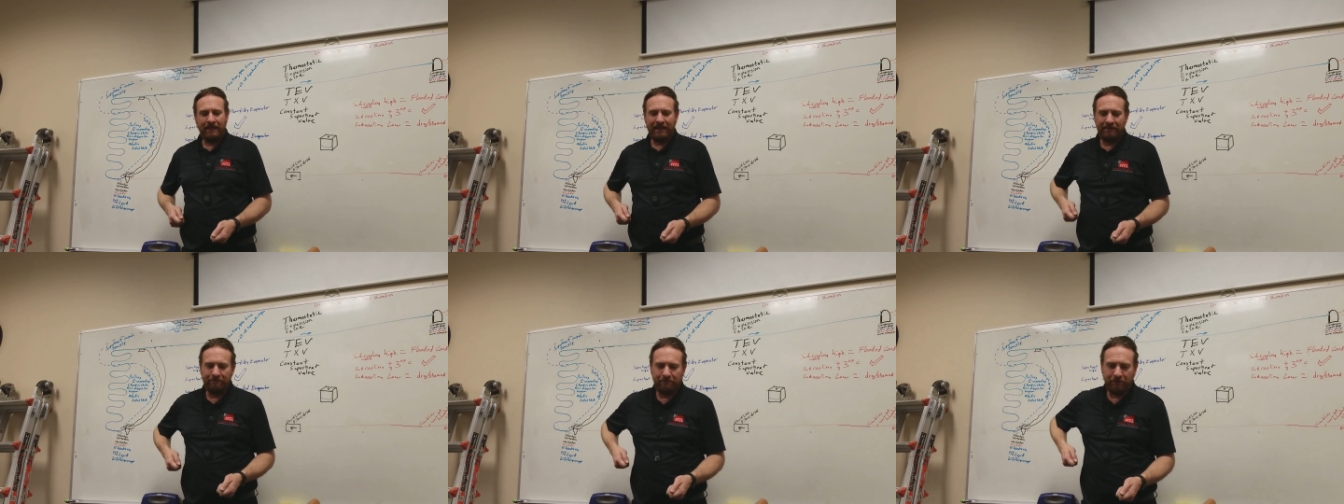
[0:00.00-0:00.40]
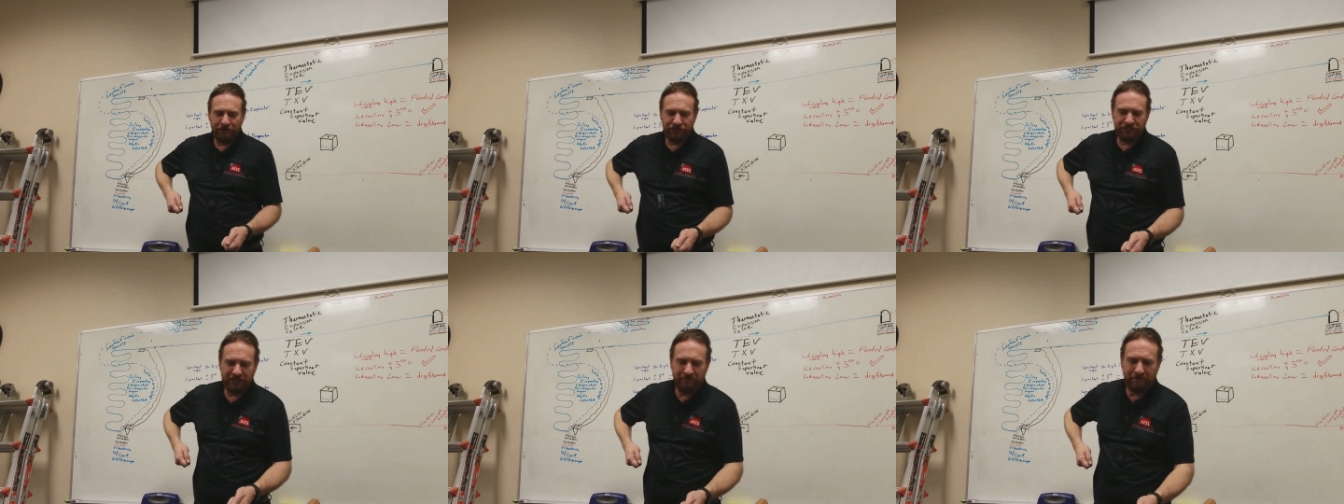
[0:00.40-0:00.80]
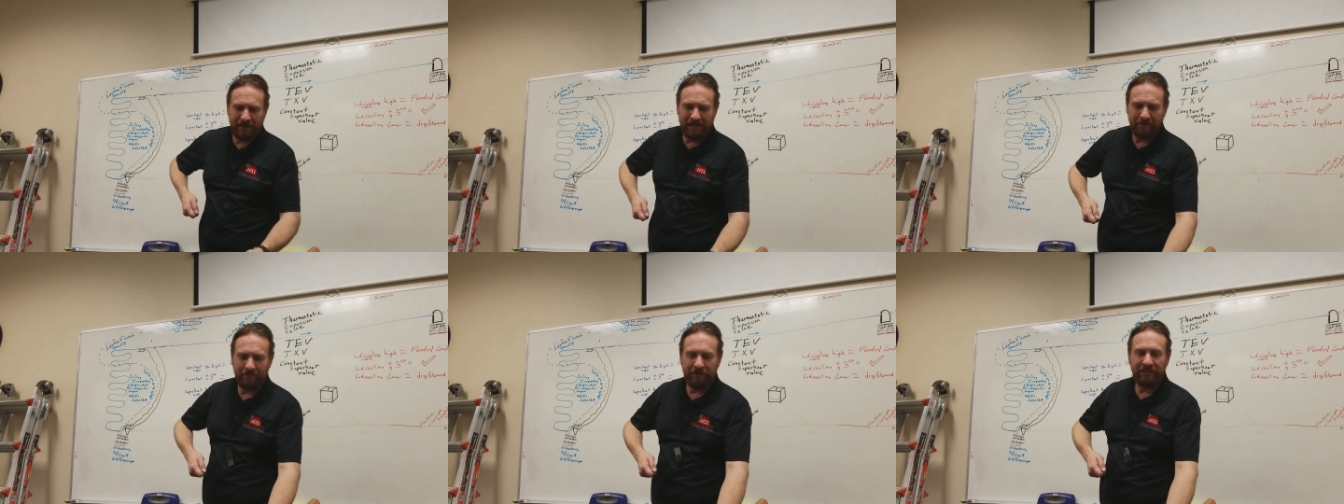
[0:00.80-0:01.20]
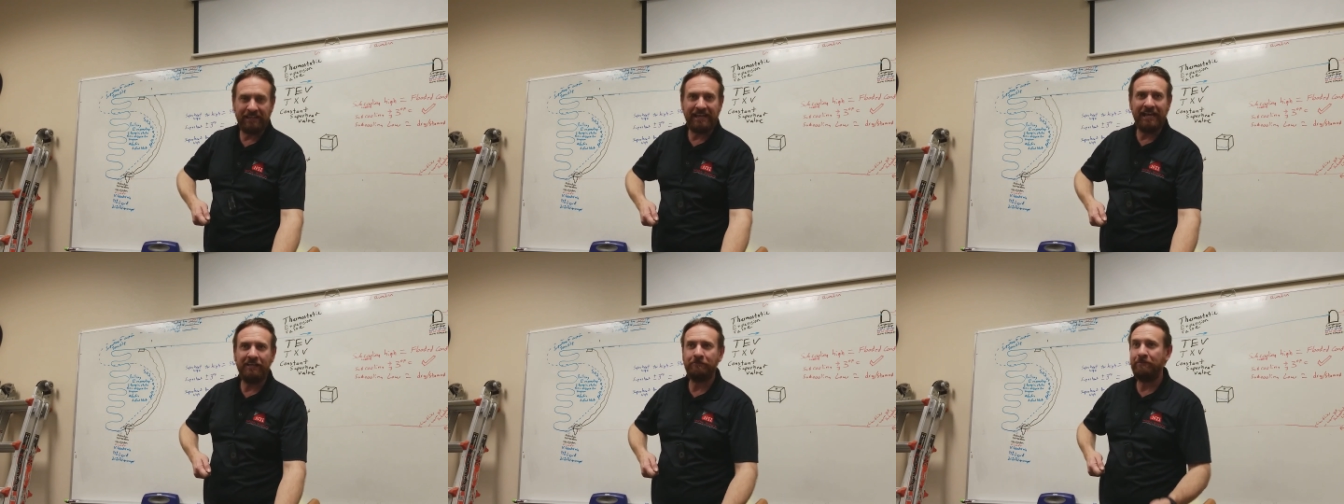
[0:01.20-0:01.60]
and pushing the pipe on the
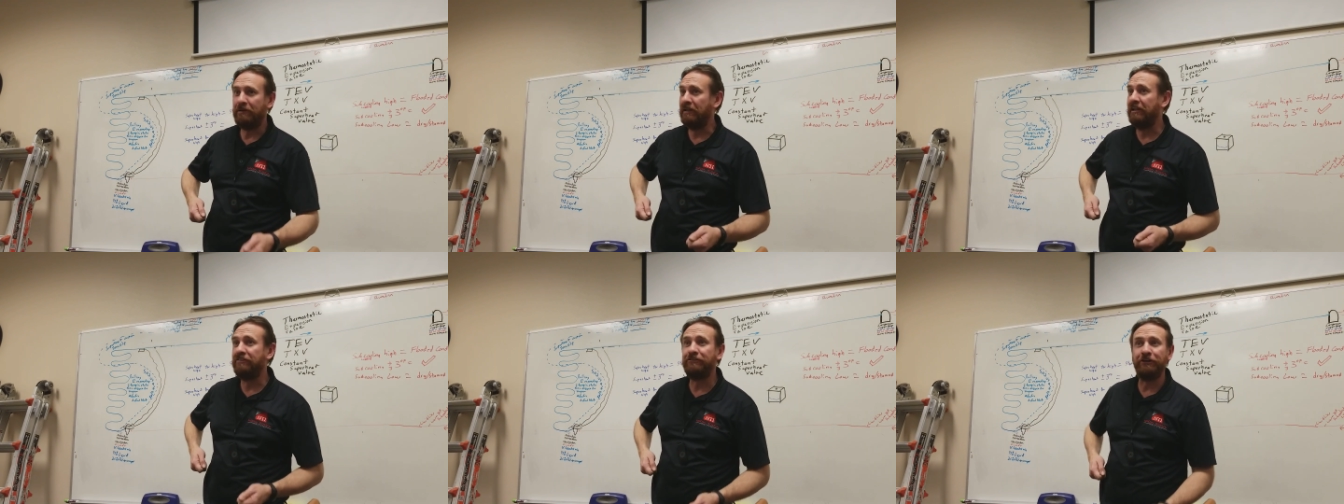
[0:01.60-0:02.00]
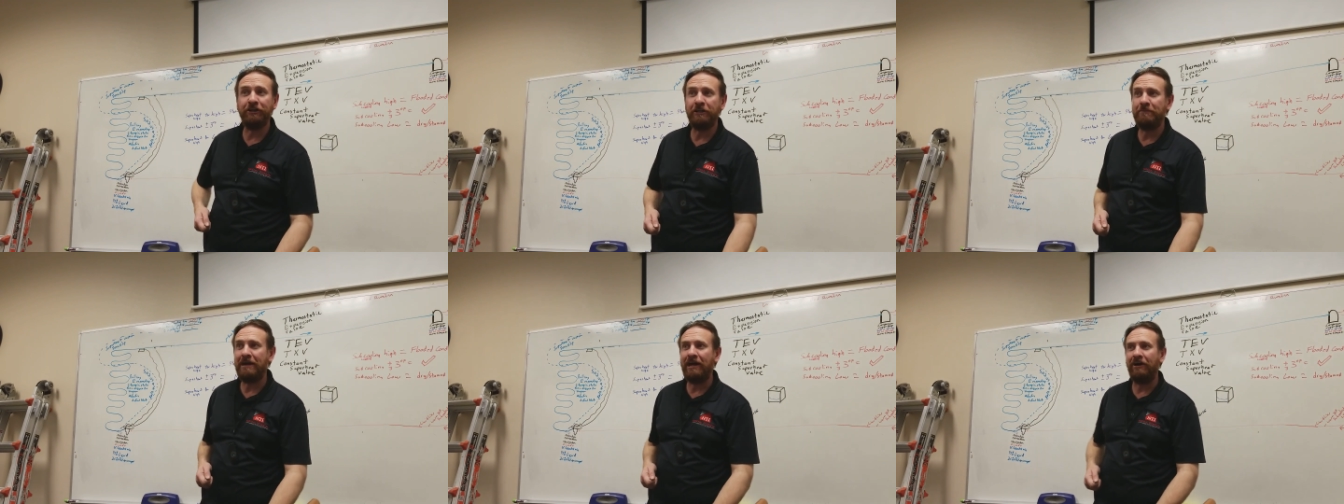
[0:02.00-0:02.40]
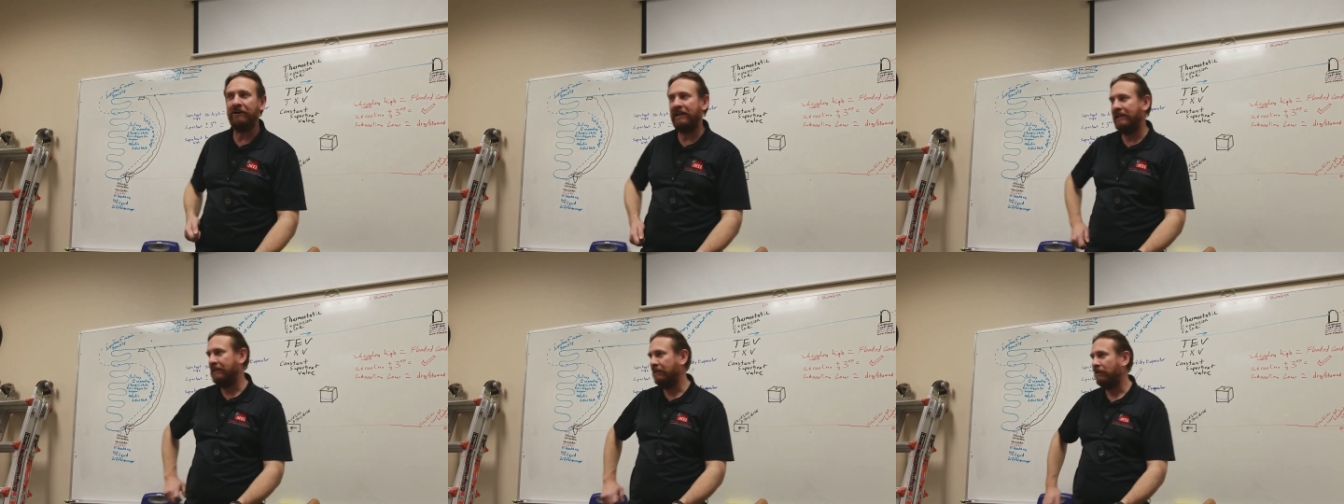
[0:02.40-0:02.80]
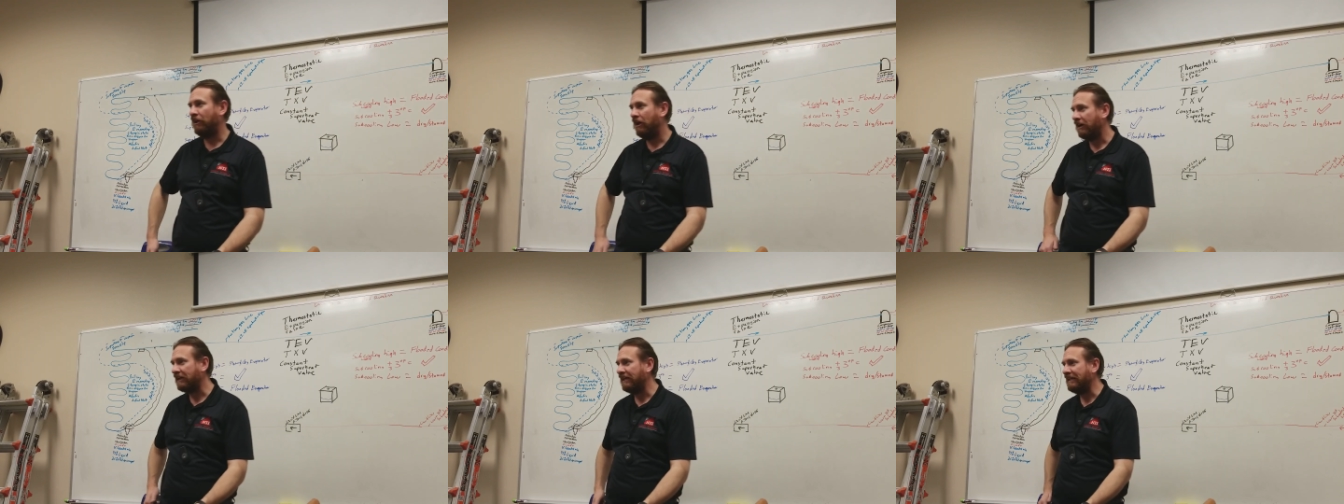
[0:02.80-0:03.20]
gas pedal a certain amount and then
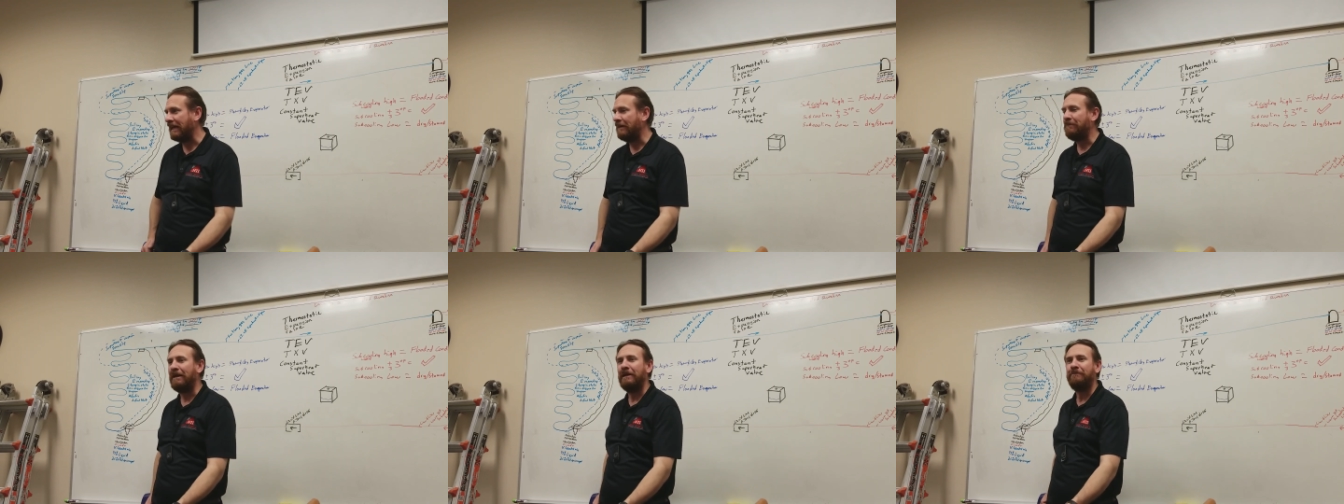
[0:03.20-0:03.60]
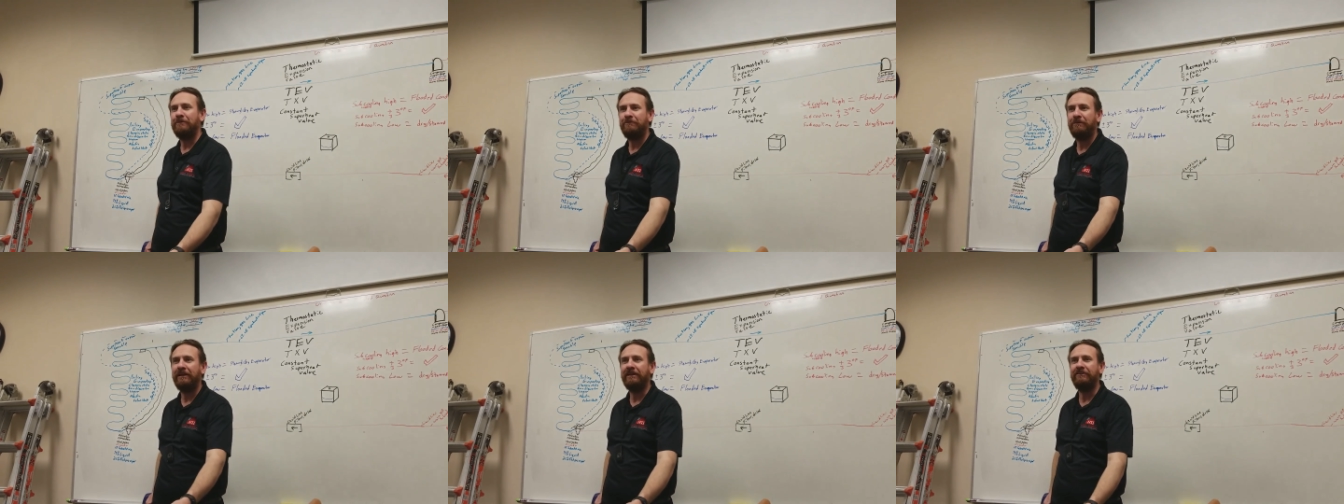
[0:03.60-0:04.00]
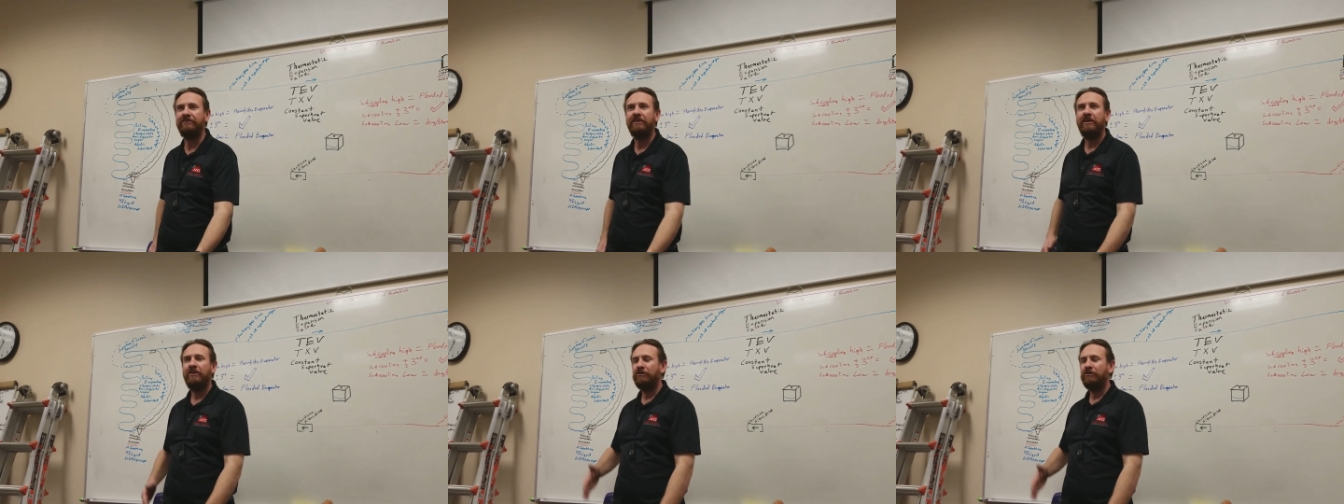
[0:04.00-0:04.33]
locking that pipe in place.